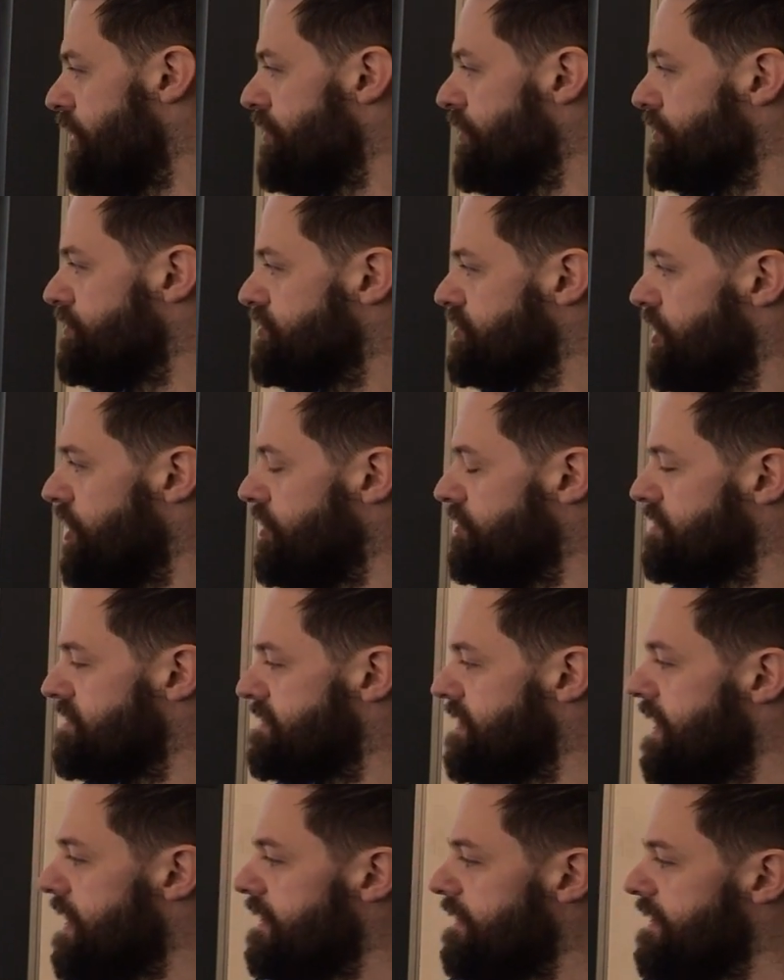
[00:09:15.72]
on those
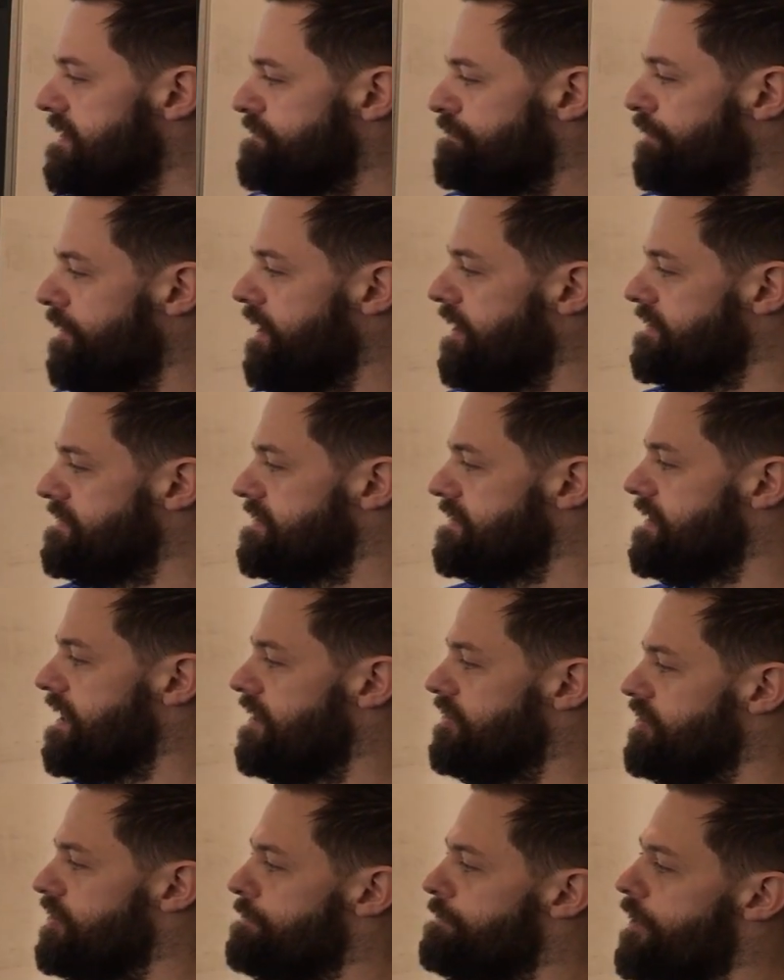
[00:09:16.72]
notes. Let's play it
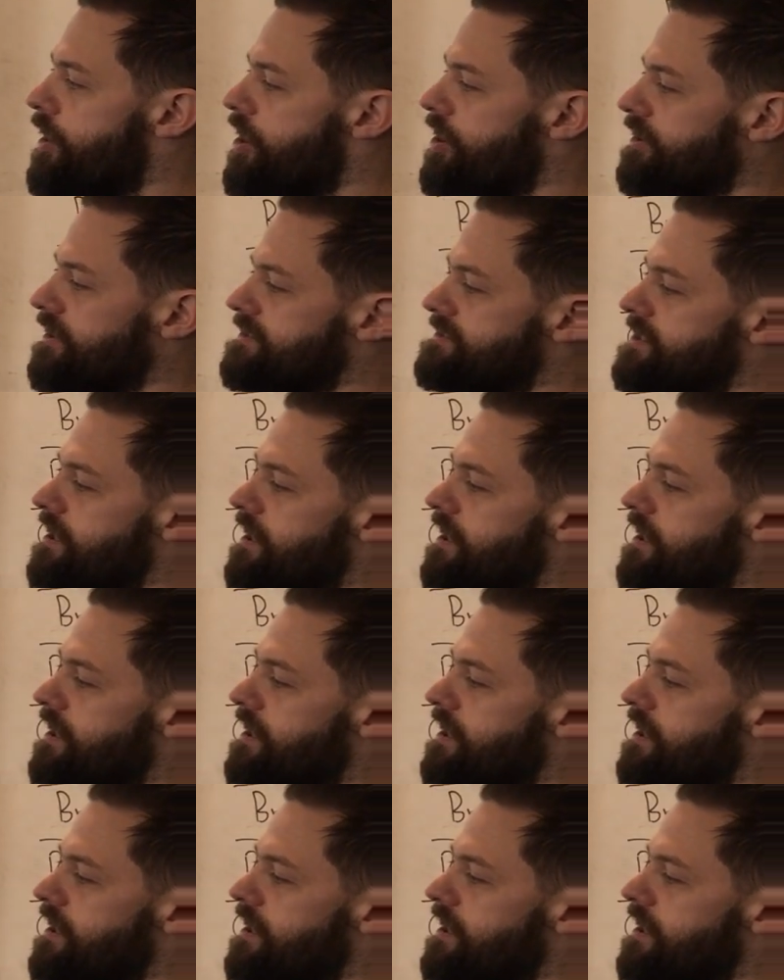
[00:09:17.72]
together, bar at a